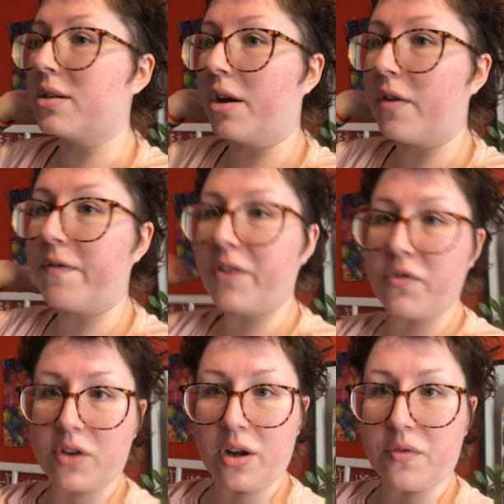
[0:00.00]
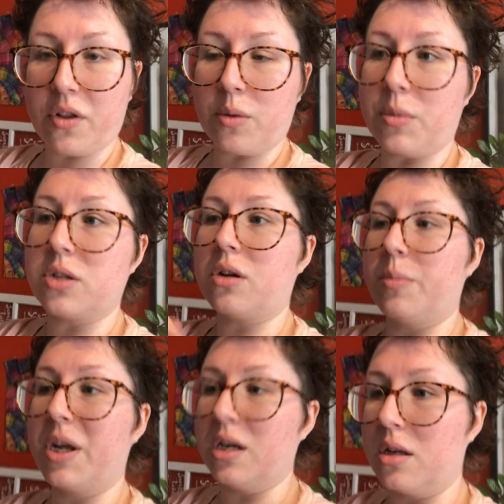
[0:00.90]
take 50 of them, it's gonna
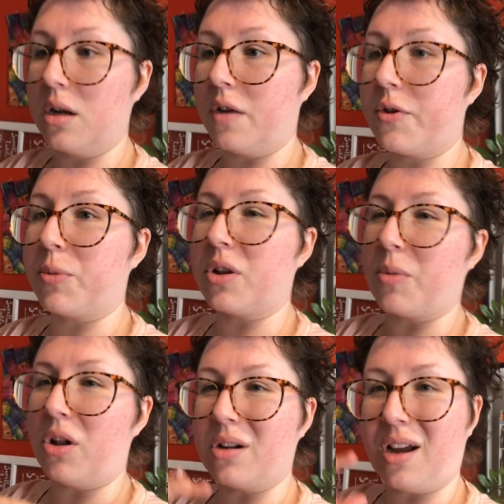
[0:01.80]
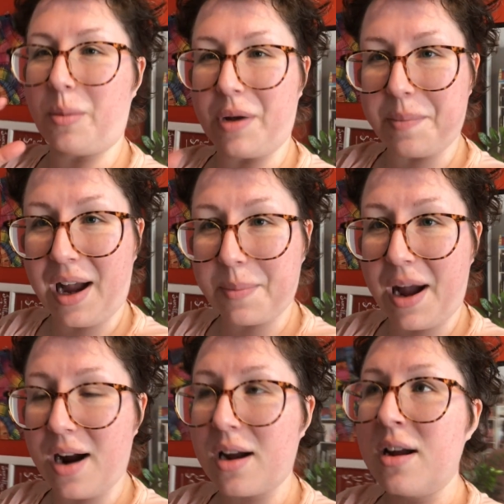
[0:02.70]
be easy enough to put them all in like a big
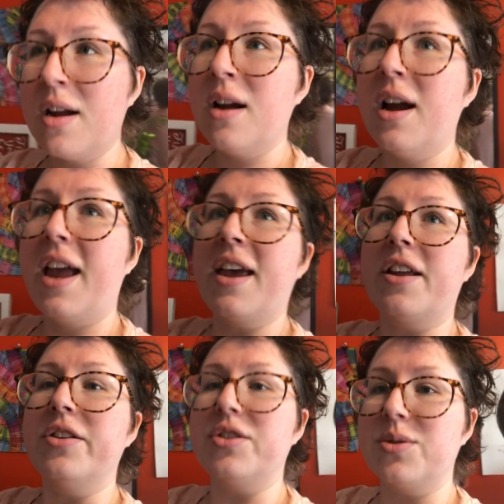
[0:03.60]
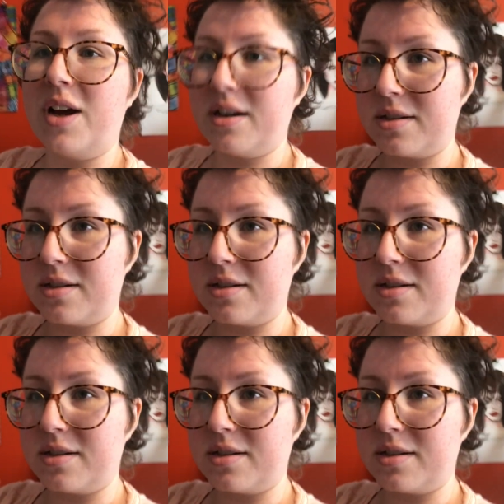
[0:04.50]
backpack and do that